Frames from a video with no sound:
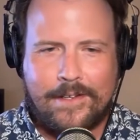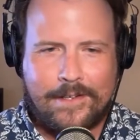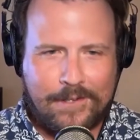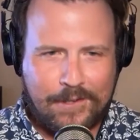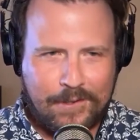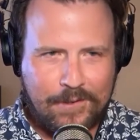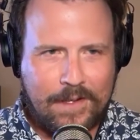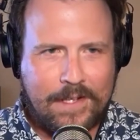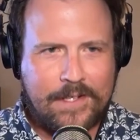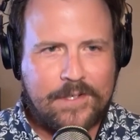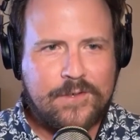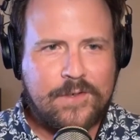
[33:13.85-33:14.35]

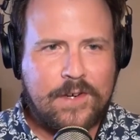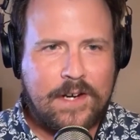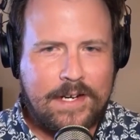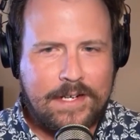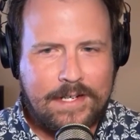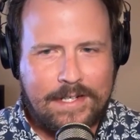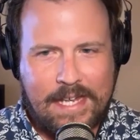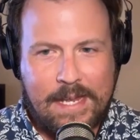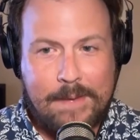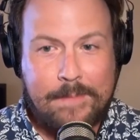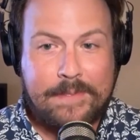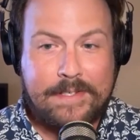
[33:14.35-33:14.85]
You're, like, trying
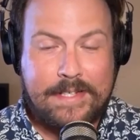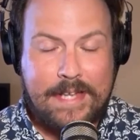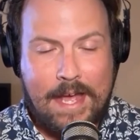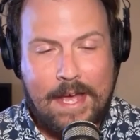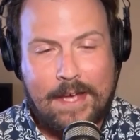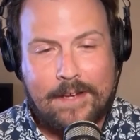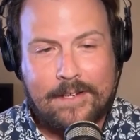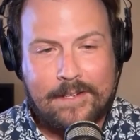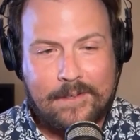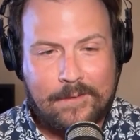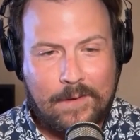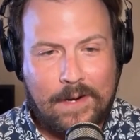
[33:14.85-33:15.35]
to keep
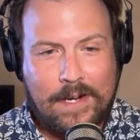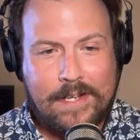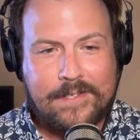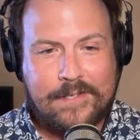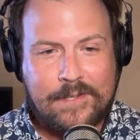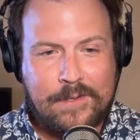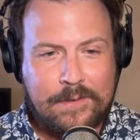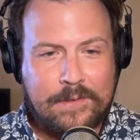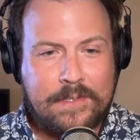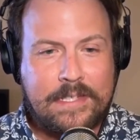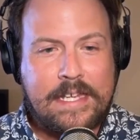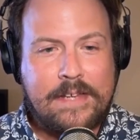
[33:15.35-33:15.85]
attacking, right?
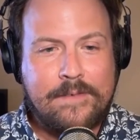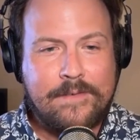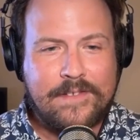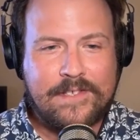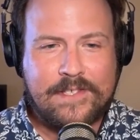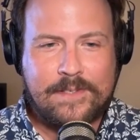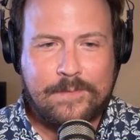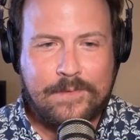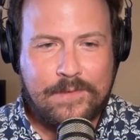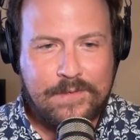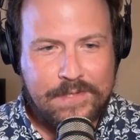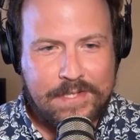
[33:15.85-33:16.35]
So you leave in
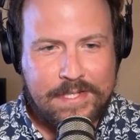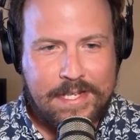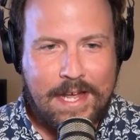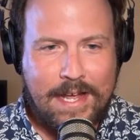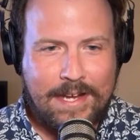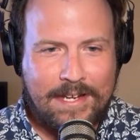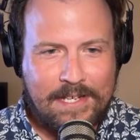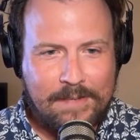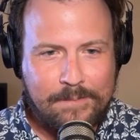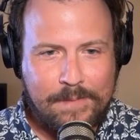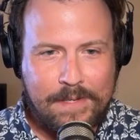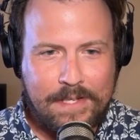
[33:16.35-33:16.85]
some of those
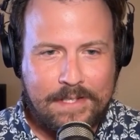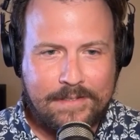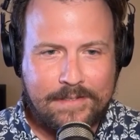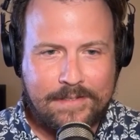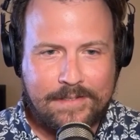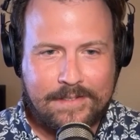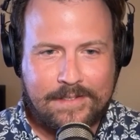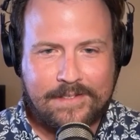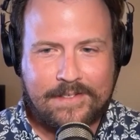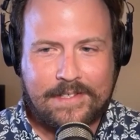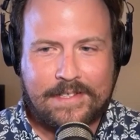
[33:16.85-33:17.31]
attacking pieces because,